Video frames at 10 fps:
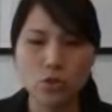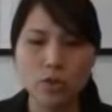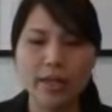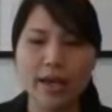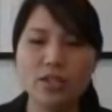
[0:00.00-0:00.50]
to
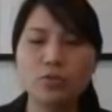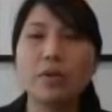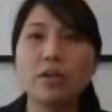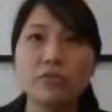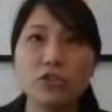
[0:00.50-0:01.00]

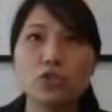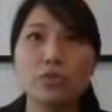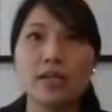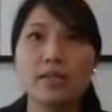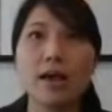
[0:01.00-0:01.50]
liaise with
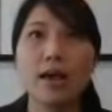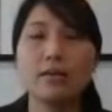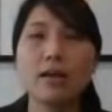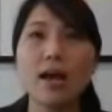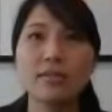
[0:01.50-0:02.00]
beneficiaries
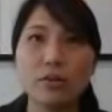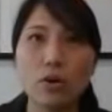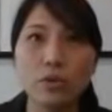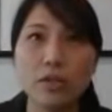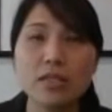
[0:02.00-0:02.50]
and
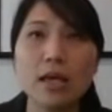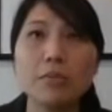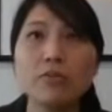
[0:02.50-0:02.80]
asset holders,